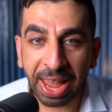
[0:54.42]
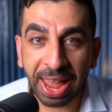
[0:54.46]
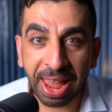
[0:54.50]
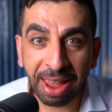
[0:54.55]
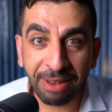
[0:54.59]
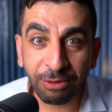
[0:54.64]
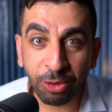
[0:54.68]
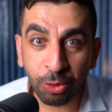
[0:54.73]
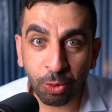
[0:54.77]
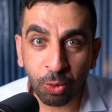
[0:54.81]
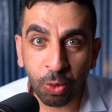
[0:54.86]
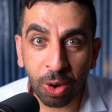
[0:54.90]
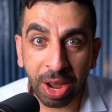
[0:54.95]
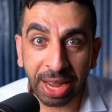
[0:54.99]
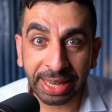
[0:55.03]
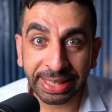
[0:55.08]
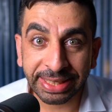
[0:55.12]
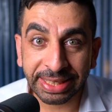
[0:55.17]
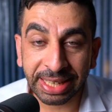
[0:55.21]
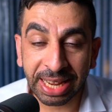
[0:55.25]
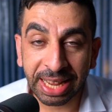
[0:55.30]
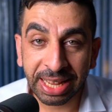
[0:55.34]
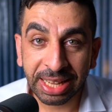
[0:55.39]

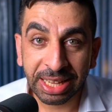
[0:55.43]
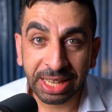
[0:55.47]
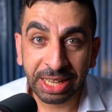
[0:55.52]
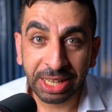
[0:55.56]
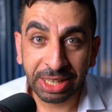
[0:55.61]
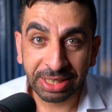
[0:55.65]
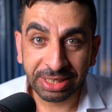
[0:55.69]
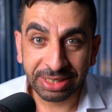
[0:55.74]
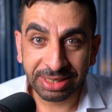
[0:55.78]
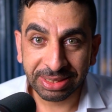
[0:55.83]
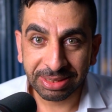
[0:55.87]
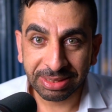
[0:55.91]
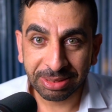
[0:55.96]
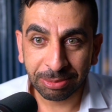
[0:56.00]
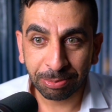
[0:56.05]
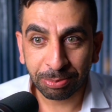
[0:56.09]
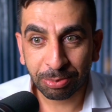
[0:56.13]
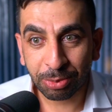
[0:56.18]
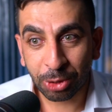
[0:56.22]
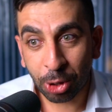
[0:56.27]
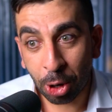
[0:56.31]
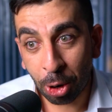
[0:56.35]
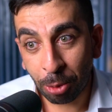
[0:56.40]
everyone
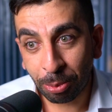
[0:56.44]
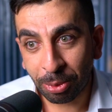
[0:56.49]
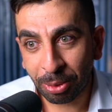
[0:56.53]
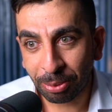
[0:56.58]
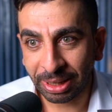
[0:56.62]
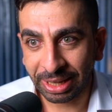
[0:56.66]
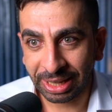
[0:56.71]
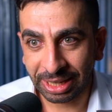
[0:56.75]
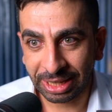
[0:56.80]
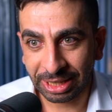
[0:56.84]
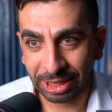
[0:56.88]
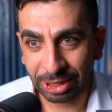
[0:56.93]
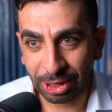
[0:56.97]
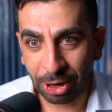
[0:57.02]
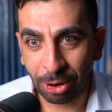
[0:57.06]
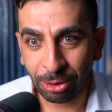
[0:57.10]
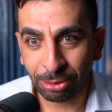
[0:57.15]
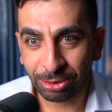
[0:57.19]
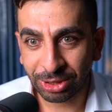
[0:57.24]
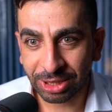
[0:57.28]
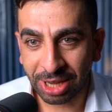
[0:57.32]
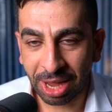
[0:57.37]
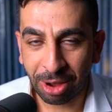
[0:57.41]
probably
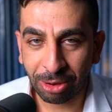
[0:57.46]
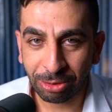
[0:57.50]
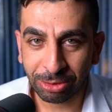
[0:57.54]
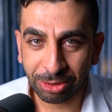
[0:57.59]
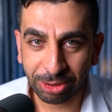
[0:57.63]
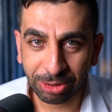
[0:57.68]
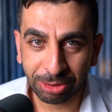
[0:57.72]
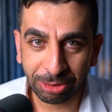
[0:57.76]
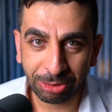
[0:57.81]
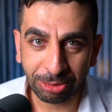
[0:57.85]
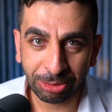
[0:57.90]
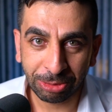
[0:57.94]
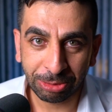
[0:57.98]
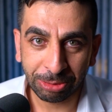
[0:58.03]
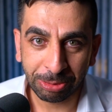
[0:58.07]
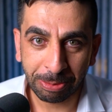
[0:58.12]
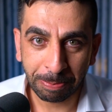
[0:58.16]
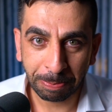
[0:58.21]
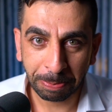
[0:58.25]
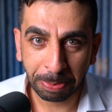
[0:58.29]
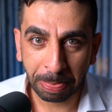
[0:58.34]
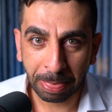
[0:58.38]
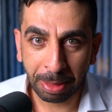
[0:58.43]
knows how to
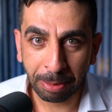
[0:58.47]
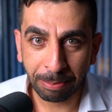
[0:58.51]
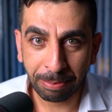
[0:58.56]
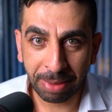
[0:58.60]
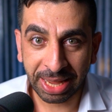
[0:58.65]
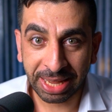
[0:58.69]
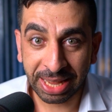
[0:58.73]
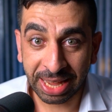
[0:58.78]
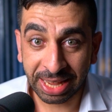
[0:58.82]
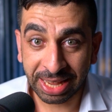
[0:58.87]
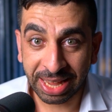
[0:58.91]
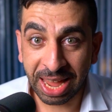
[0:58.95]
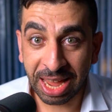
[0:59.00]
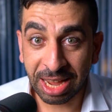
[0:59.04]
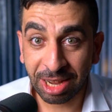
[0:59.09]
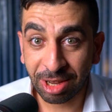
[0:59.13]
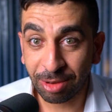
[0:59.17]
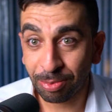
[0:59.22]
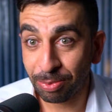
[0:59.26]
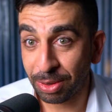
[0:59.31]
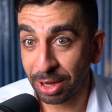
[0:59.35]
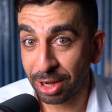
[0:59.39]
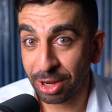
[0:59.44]
make a
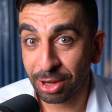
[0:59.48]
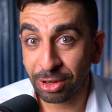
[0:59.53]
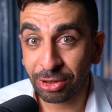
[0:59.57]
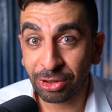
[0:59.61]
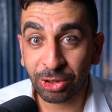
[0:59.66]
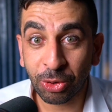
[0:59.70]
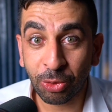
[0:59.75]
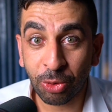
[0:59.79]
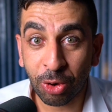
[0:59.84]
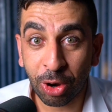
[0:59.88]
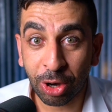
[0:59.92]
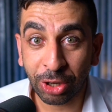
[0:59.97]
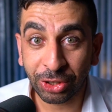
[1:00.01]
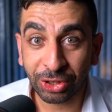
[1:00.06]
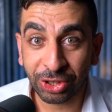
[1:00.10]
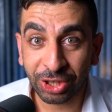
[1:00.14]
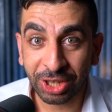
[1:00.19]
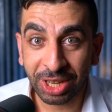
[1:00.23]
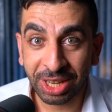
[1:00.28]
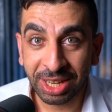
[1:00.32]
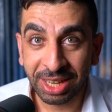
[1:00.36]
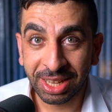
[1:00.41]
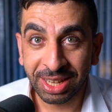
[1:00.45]
cake because you
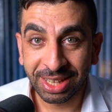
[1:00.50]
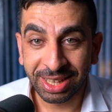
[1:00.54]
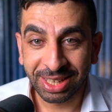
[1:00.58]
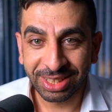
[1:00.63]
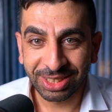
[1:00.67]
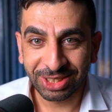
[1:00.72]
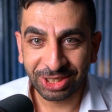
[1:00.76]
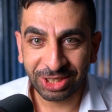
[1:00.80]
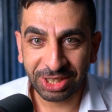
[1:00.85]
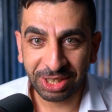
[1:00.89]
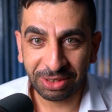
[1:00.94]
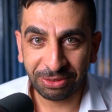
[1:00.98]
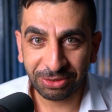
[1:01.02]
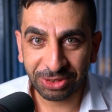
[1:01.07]
watch Chef